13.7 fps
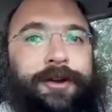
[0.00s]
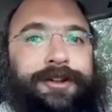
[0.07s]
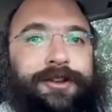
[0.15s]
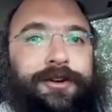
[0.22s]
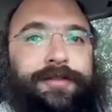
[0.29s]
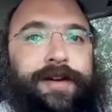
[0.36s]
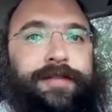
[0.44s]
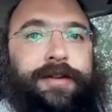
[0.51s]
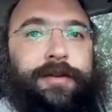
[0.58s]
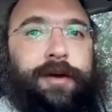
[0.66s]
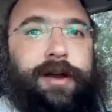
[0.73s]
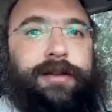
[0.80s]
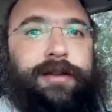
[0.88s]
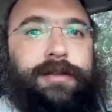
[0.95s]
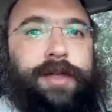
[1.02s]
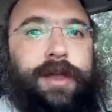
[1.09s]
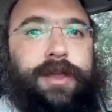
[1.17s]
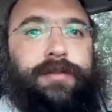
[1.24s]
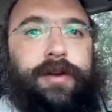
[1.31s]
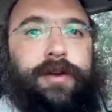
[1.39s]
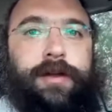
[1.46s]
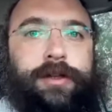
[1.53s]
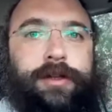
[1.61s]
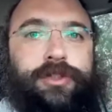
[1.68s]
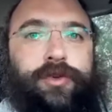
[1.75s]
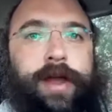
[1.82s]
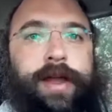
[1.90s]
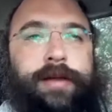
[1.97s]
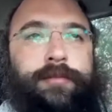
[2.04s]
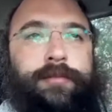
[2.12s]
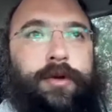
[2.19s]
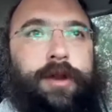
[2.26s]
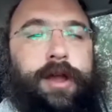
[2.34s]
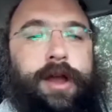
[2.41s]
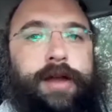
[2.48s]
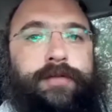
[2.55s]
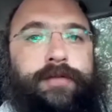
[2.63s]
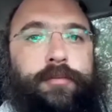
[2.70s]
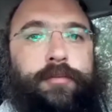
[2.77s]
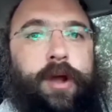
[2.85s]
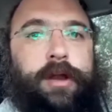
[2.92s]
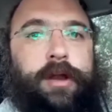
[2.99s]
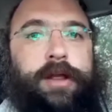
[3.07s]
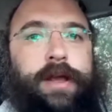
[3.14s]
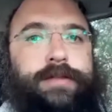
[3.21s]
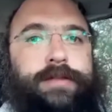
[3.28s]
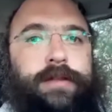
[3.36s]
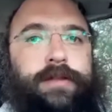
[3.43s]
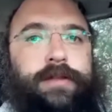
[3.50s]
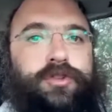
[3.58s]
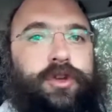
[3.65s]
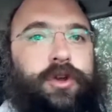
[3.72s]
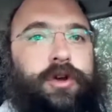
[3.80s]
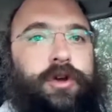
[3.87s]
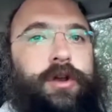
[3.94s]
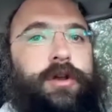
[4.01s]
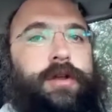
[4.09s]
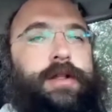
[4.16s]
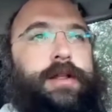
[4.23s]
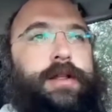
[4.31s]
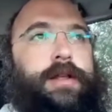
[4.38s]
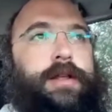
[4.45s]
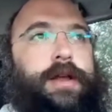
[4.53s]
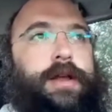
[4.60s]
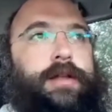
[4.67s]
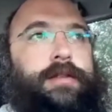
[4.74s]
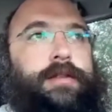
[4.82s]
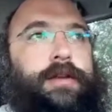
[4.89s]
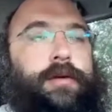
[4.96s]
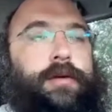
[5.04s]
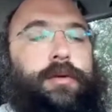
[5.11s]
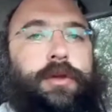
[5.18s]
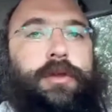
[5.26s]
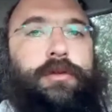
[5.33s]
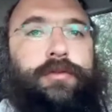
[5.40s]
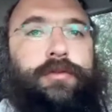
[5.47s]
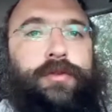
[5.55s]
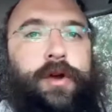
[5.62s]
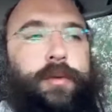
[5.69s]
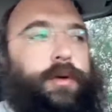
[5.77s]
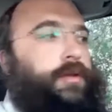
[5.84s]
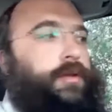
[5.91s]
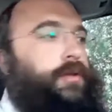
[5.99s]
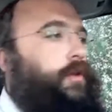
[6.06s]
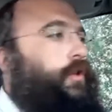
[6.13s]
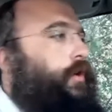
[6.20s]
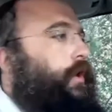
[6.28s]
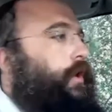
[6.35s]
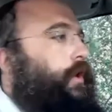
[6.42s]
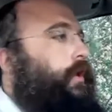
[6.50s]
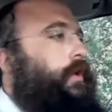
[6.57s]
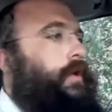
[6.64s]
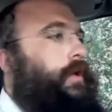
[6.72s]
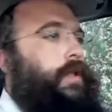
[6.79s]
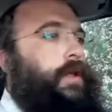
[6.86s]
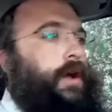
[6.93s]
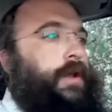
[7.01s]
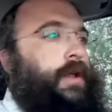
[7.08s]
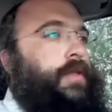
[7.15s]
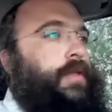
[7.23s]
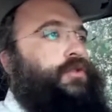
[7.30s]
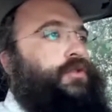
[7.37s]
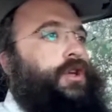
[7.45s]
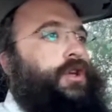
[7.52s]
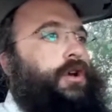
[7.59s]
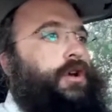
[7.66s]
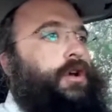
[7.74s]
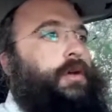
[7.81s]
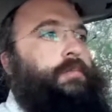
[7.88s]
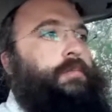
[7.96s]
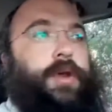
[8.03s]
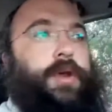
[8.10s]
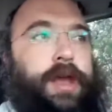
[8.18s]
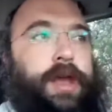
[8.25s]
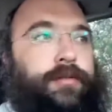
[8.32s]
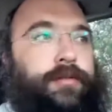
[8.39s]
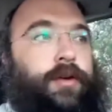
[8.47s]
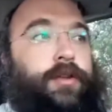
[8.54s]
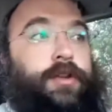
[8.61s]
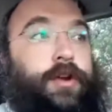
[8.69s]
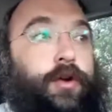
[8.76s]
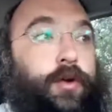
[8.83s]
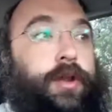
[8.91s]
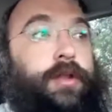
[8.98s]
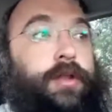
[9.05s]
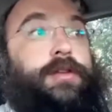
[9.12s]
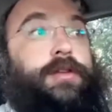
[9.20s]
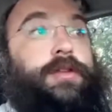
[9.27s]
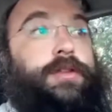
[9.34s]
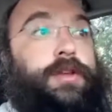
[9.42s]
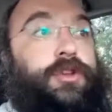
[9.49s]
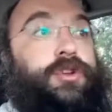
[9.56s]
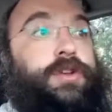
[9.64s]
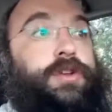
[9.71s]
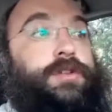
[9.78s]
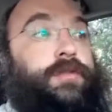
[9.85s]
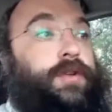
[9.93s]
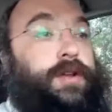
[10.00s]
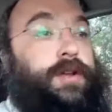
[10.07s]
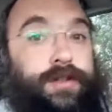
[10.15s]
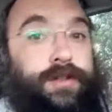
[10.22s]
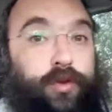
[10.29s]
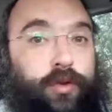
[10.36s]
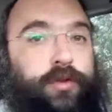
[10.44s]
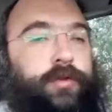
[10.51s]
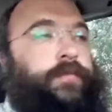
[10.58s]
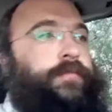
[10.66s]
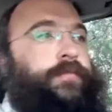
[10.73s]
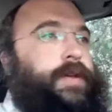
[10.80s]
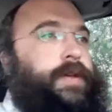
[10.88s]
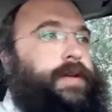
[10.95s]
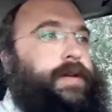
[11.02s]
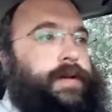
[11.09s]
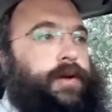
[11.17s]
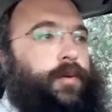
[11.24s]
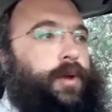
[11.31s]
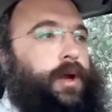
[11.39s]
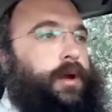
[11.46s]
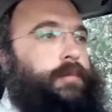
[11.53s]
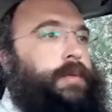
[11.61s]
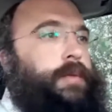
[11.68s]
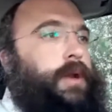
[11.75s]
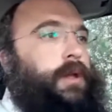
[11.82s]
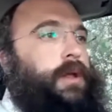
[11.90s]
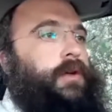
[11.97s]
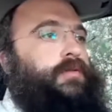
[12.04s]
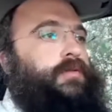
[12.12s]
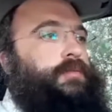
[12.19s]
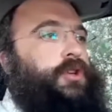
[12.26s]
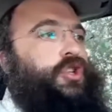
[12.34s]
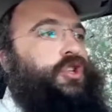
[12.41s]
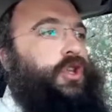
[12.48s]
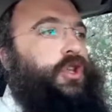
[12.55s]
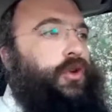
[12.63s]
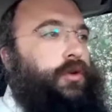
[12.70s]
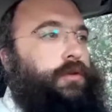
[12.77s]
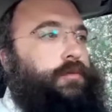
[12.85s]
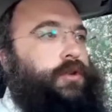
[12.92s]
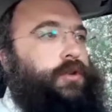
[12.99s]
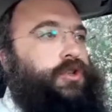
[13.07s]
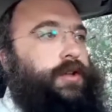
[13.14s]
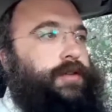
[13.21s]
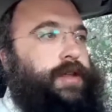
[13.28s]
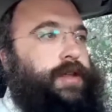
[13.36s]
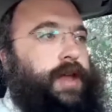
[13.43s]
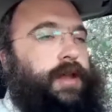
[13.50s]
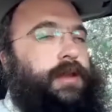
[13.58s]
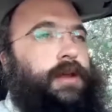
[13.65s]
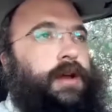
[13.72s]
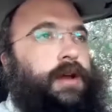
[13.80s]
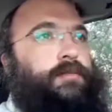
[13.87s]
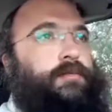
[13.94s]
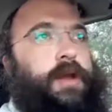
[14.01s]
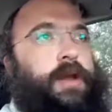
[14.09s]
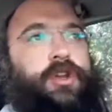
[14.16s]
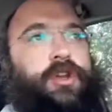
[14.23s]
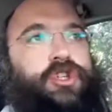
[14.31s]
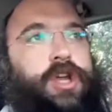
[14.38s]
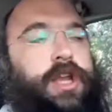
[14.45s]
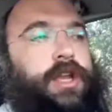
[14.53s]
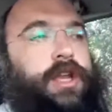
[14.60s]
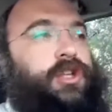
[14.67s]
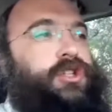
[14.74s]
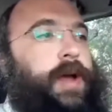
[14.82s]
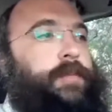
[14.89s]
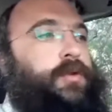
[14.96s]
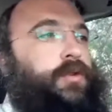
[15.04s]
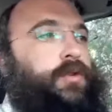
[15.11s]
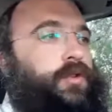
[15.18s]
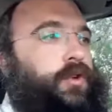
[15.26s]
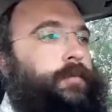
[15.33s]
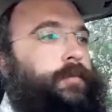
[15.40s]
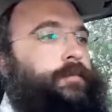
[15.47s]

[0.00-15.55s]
Tov, everyone. Thank you very much, Ryan Mordechai, for broadcasting this shiur. And we're looking forward to learning another shiur, Pirkei Avot, according to the teachings of Chassidut. We are in the middle of Mishna Yud, Mishna 10, of Perek Sheni, Chapter 2.